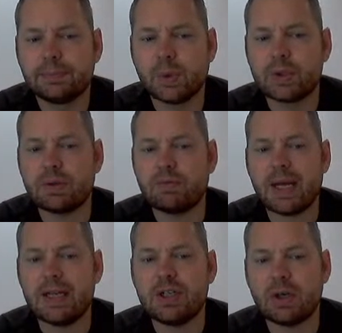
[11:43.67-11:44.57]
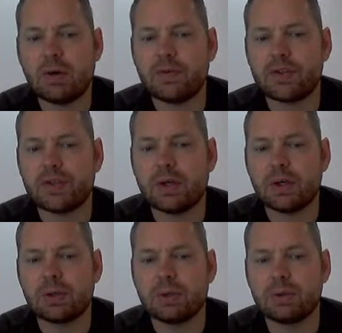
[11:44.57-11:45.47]
What's the ratio of
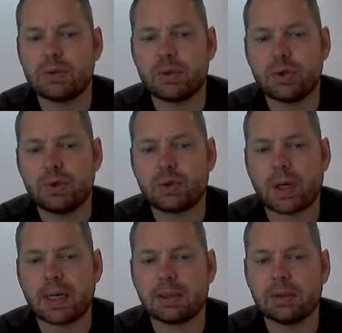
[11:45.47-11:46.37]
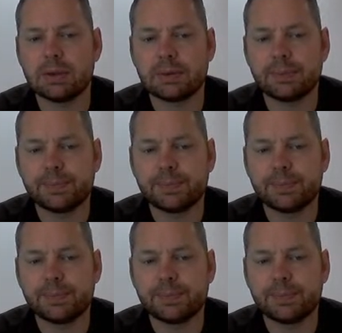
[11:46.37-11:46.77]
circles to triangles?